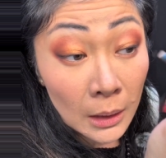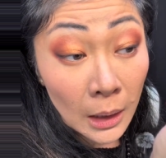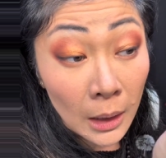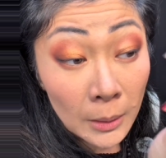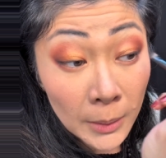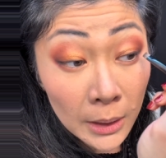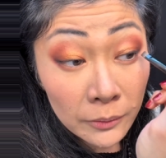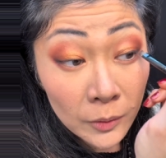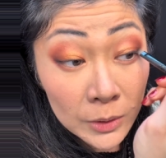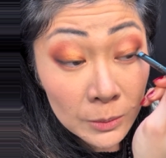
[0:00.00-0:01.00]
And of
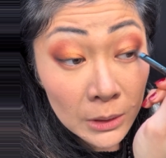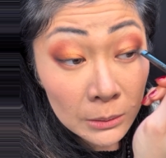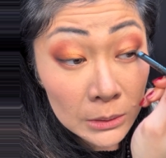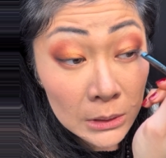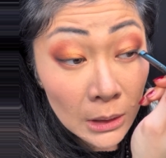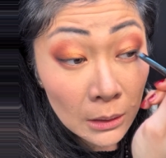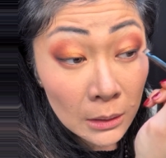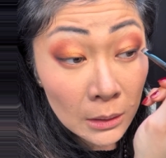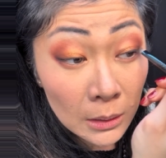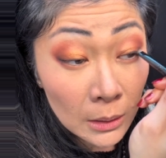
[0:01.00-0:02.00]
course, when I was
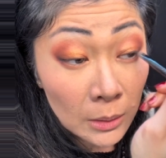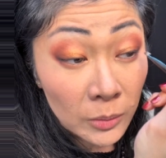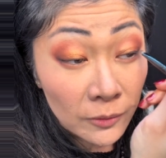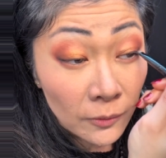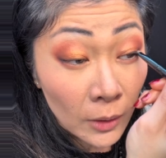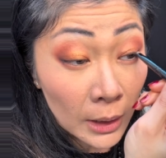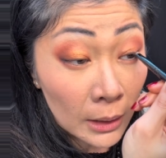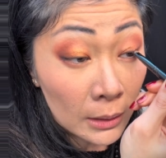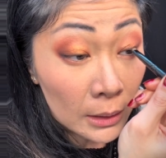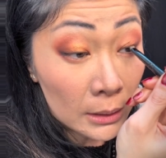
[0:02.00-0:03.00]
younger and before I
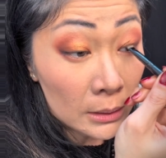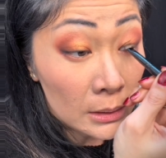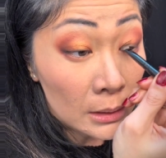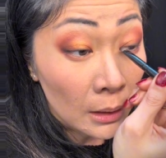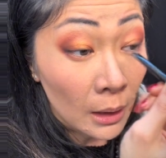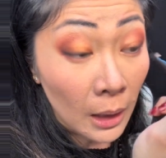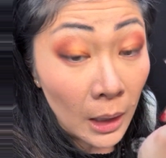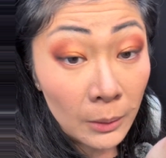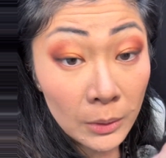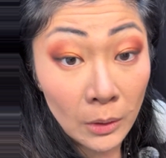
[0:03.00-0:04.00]
had kids,
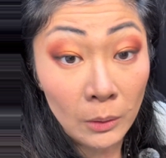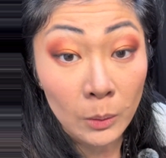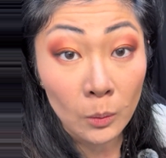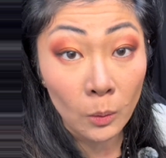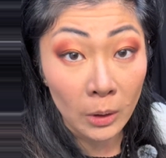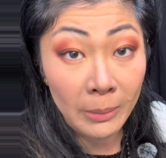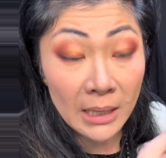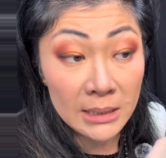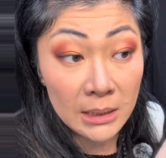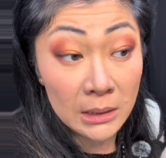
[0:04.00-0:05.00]
I would go and work
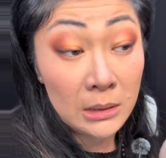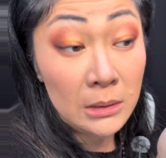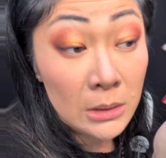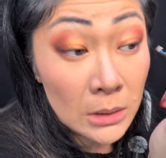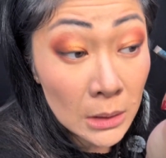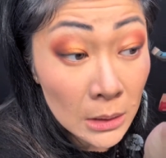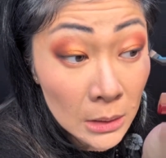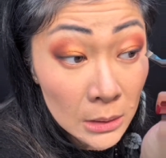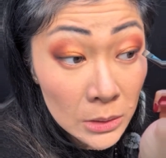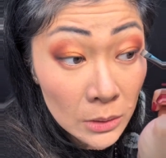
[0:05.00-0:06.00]
backstage in
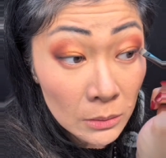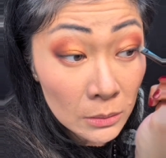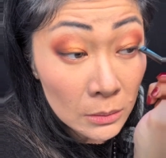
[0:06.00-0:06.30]
the show.